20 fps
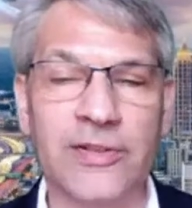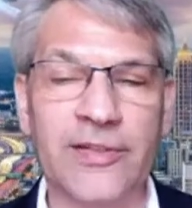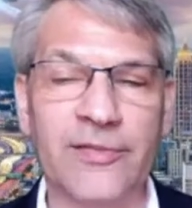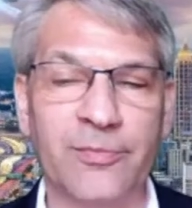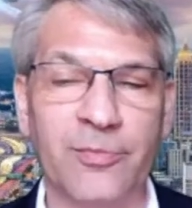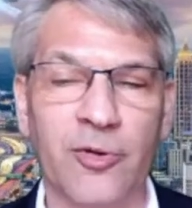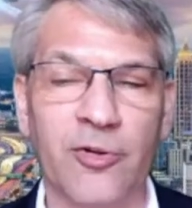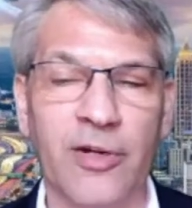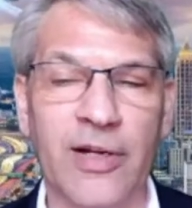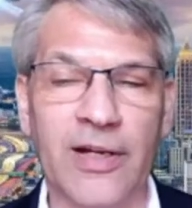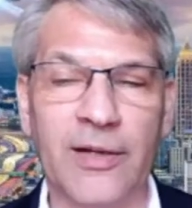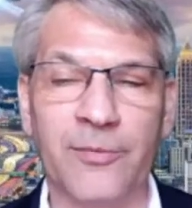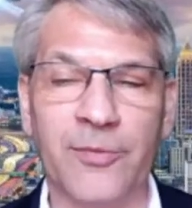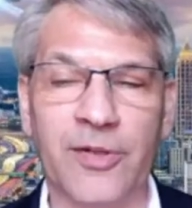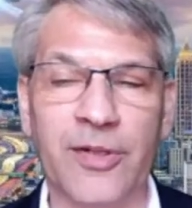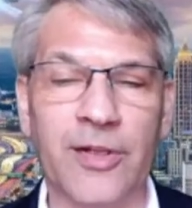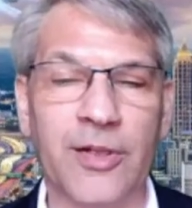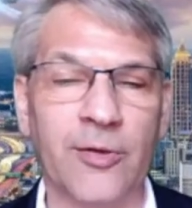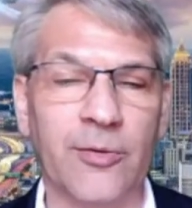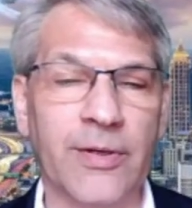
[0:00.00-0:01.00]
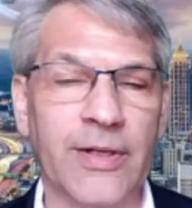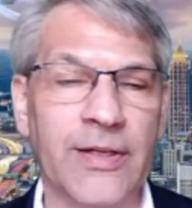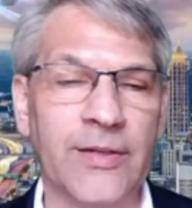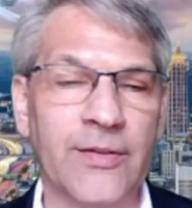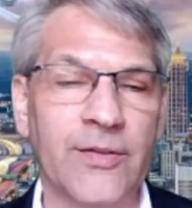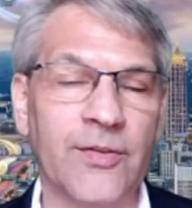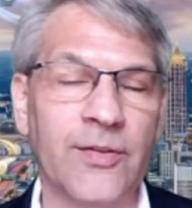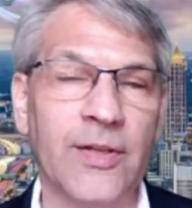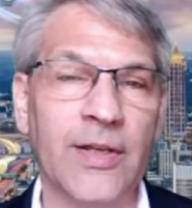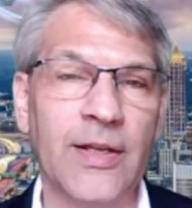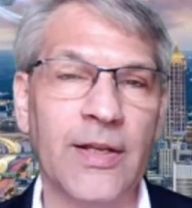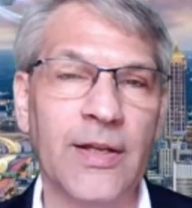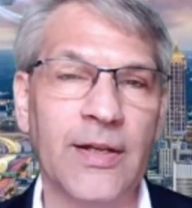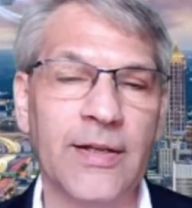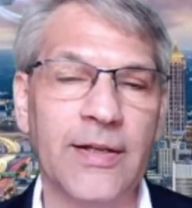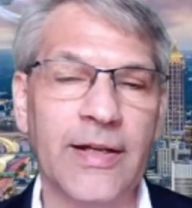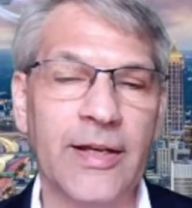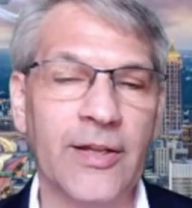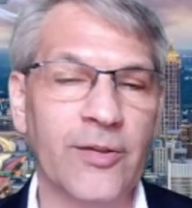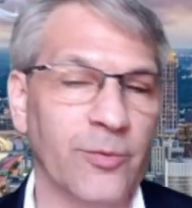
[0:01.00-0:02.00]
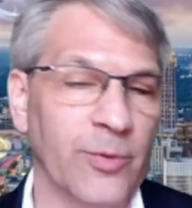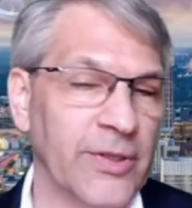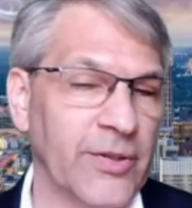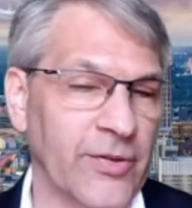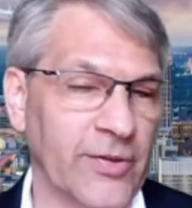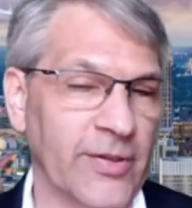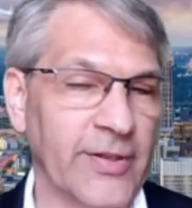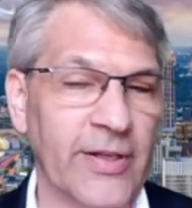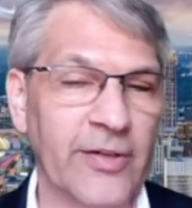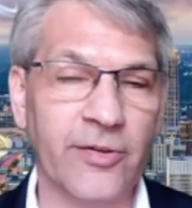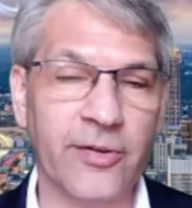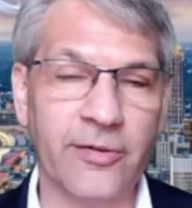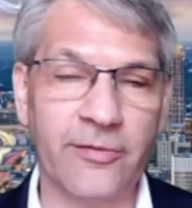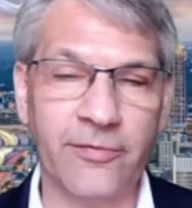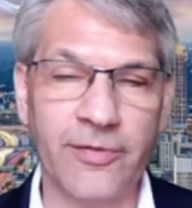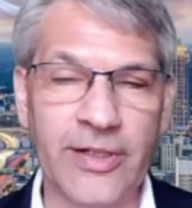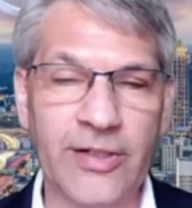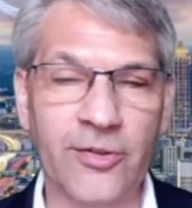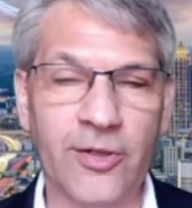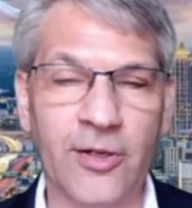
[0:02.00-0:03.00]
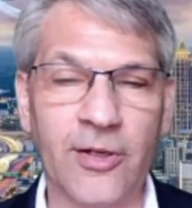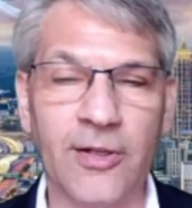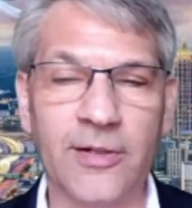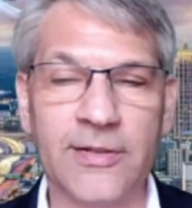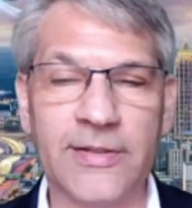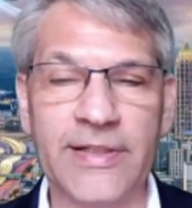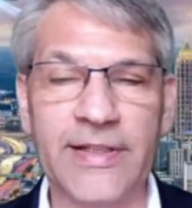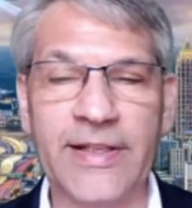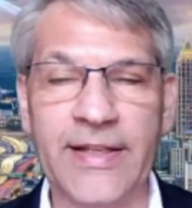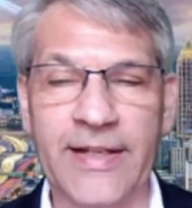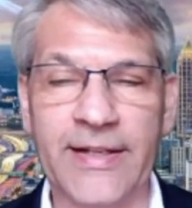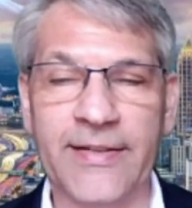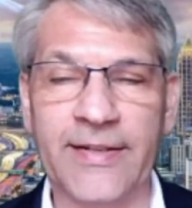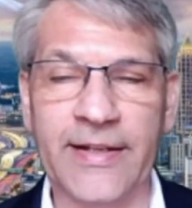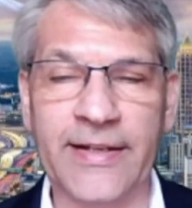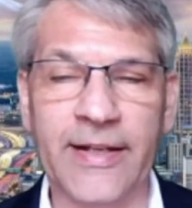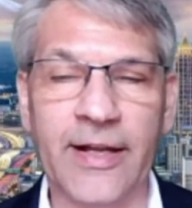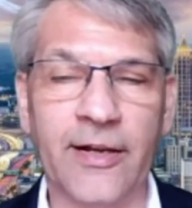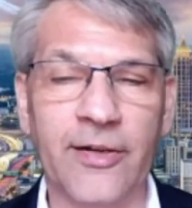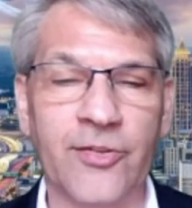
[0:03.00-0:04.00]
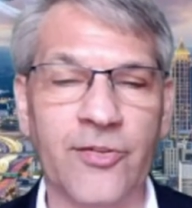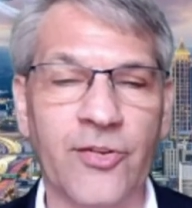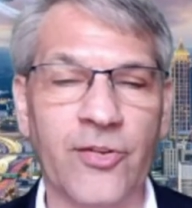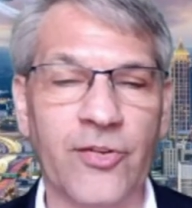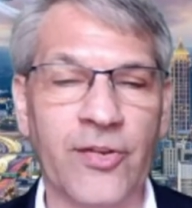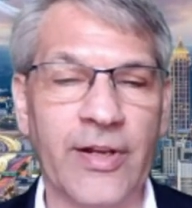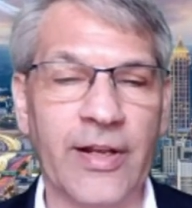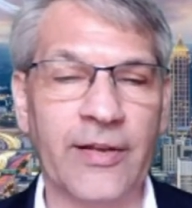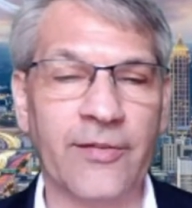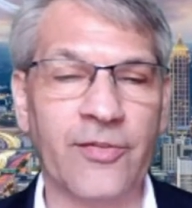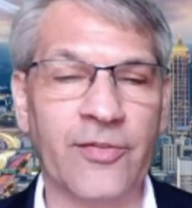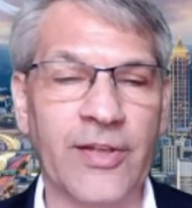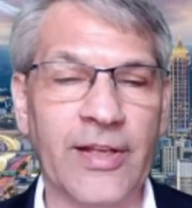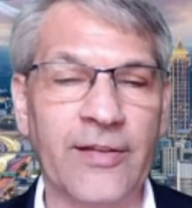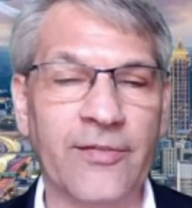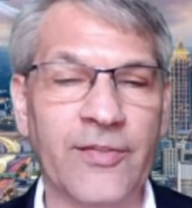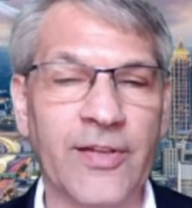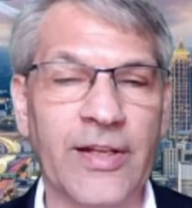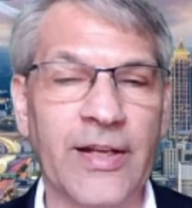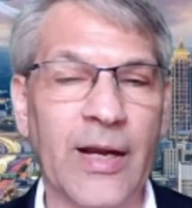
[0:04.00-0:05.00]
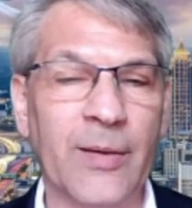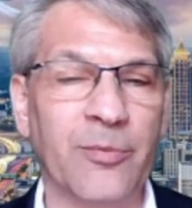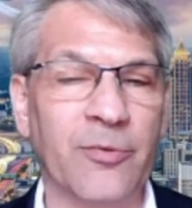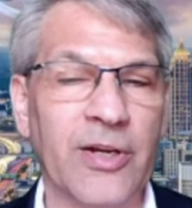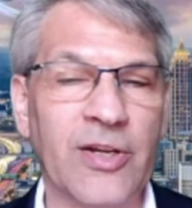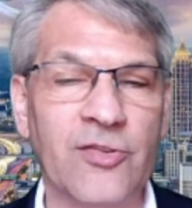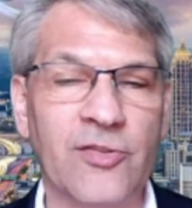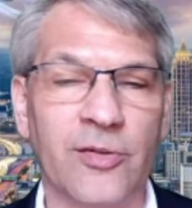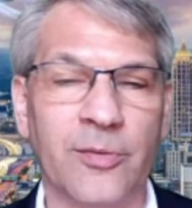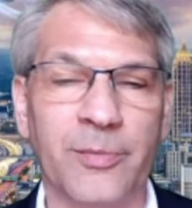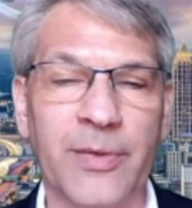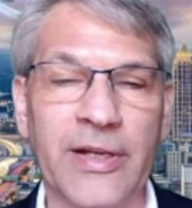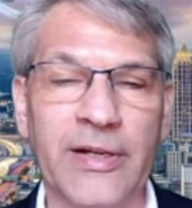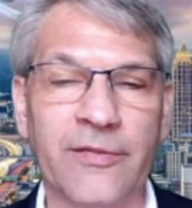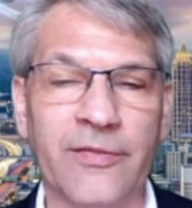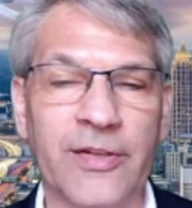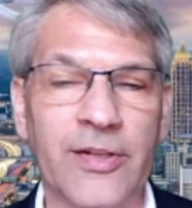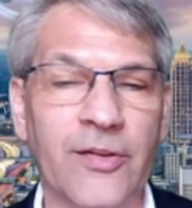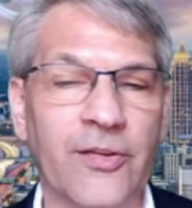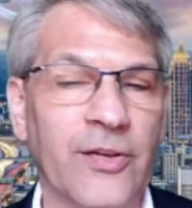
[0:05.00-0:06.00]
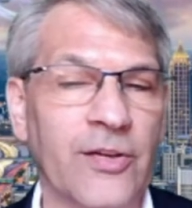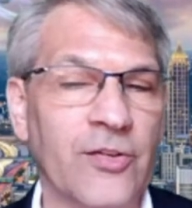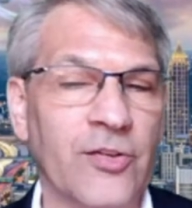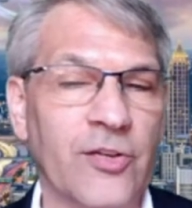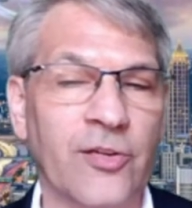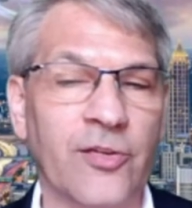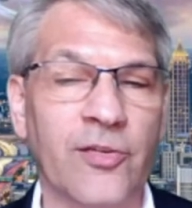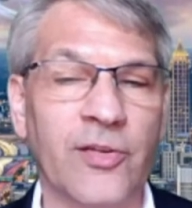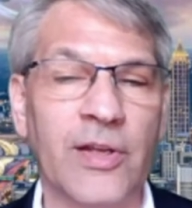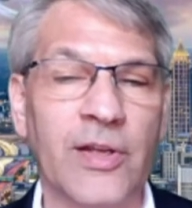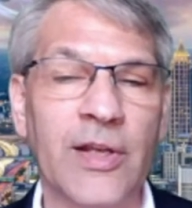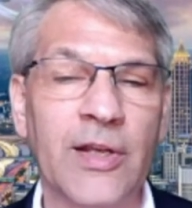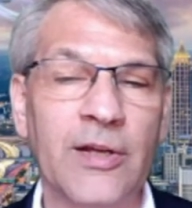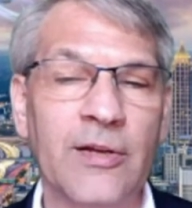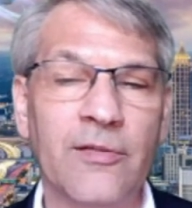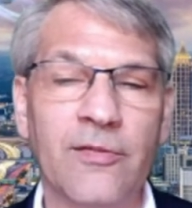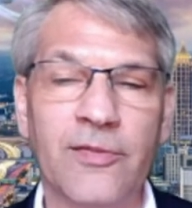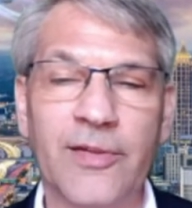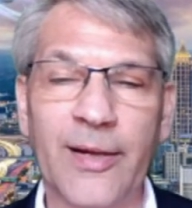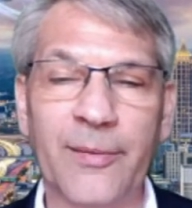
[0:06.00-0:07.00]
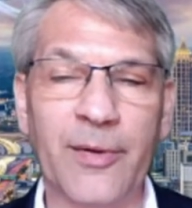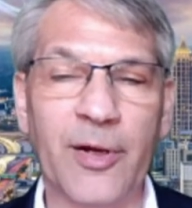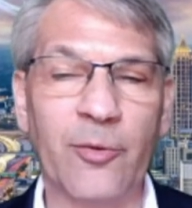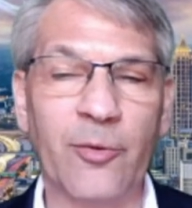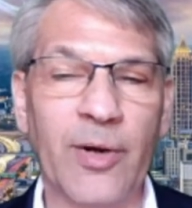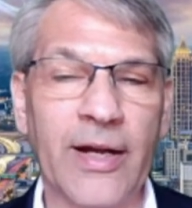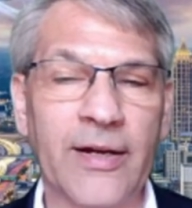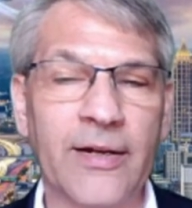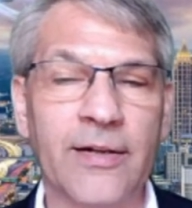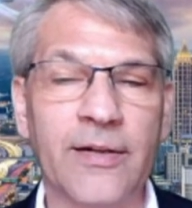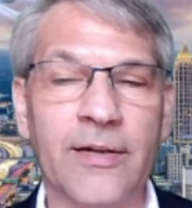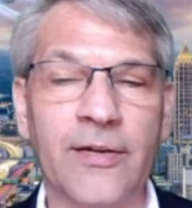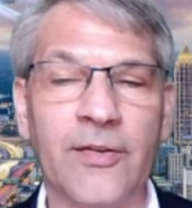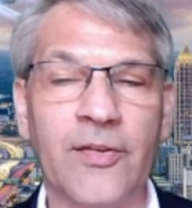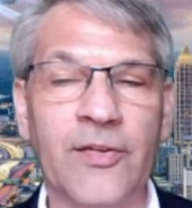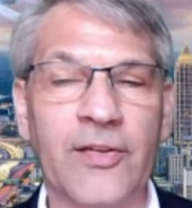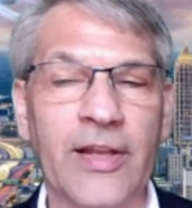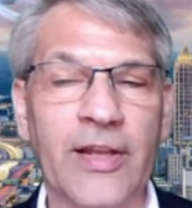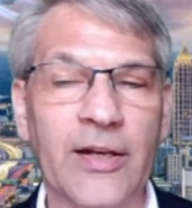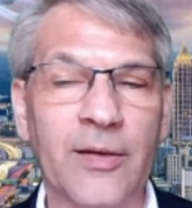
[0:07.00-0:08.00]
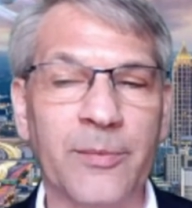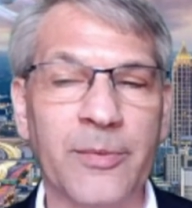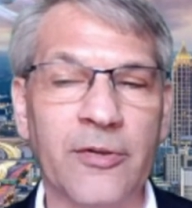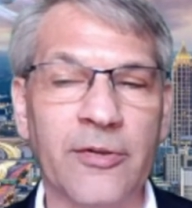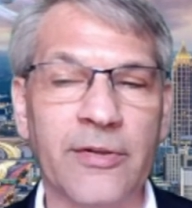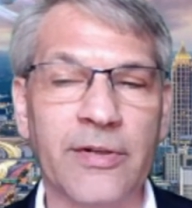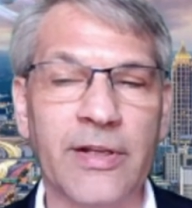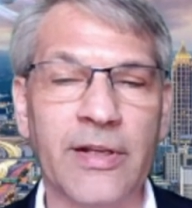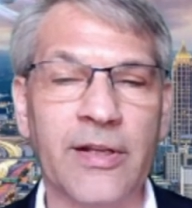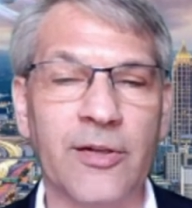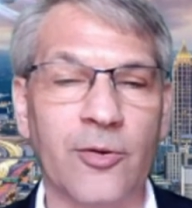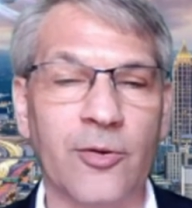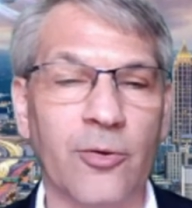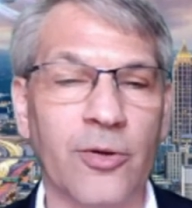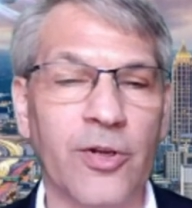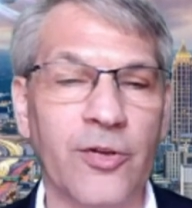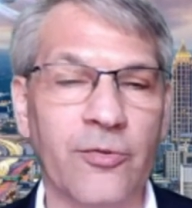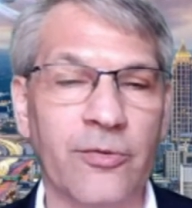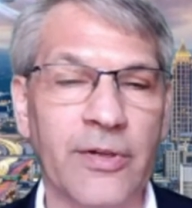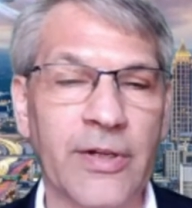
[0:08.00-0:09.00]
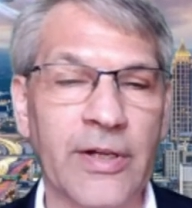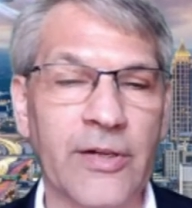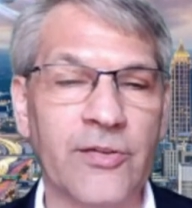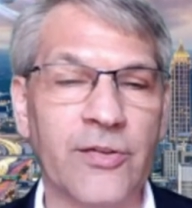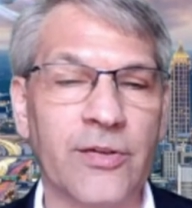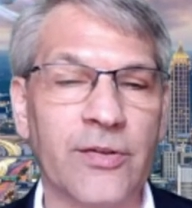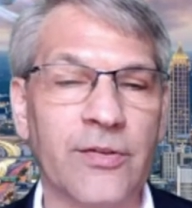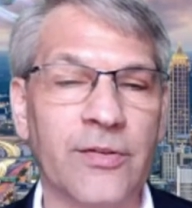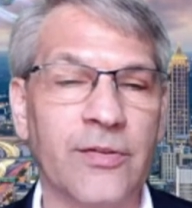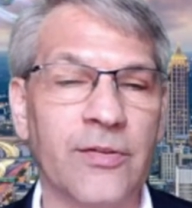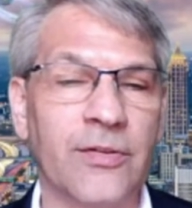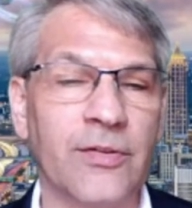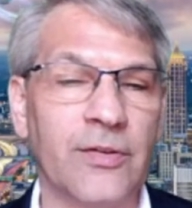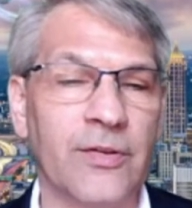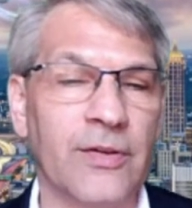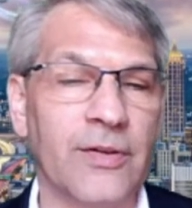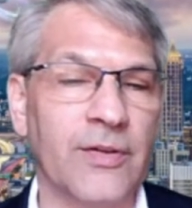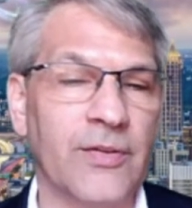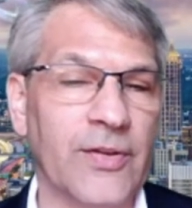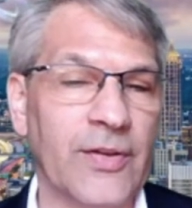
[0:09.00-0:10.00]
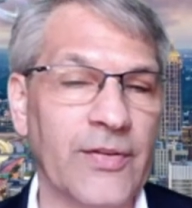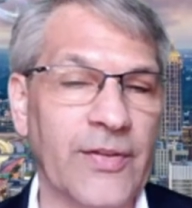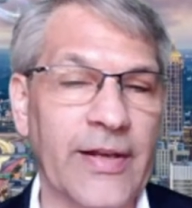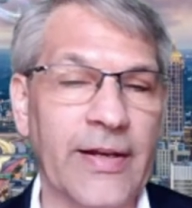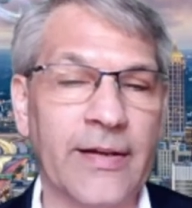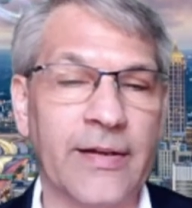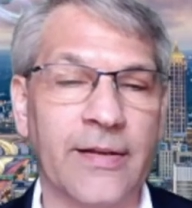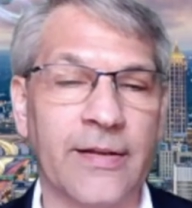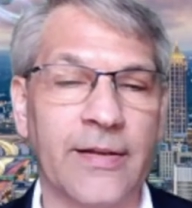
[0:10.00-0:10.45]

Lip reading: lift programs in the US, as well as electric VTOL and key technologies that have safety and operational benefits, such as fly-by-wire, sustainability, noise reduction, synthetic